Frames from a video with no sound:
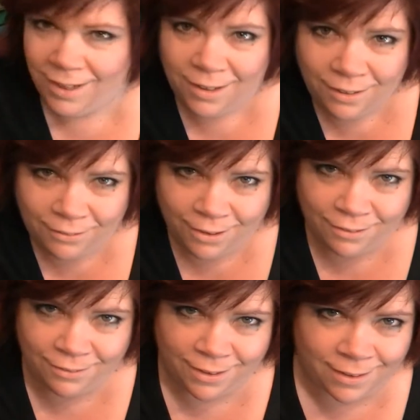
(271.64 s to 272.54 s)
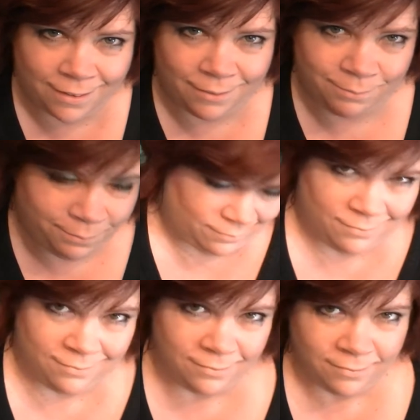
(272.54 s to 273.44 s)
I know, I don't need them.
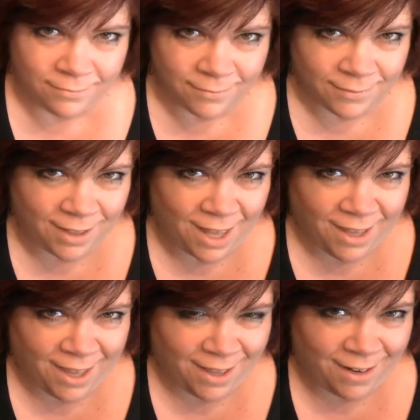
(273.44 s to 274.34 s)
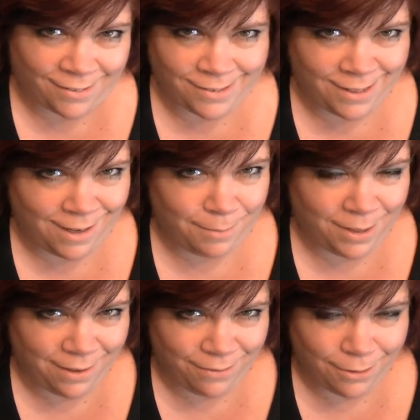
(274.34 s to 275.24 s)
I can't guarantee I'll be
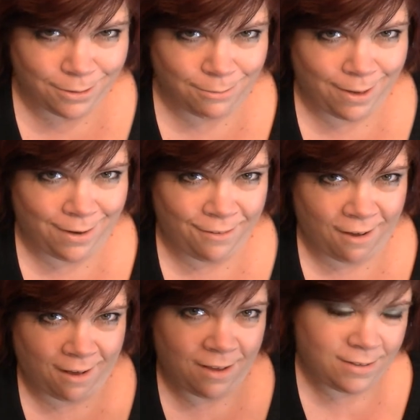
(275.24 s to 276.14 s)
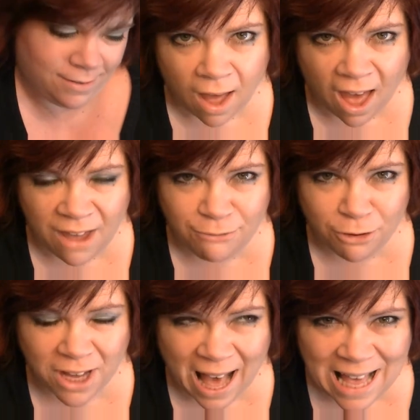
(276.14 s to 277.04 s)
giving those away or not. I
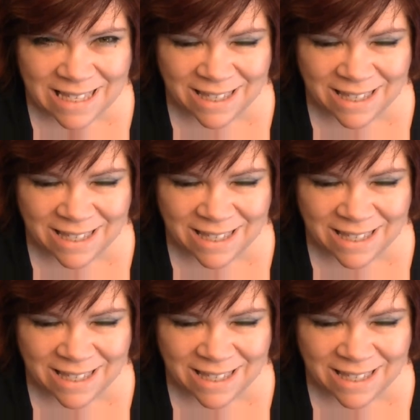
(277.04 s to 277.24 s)
forgot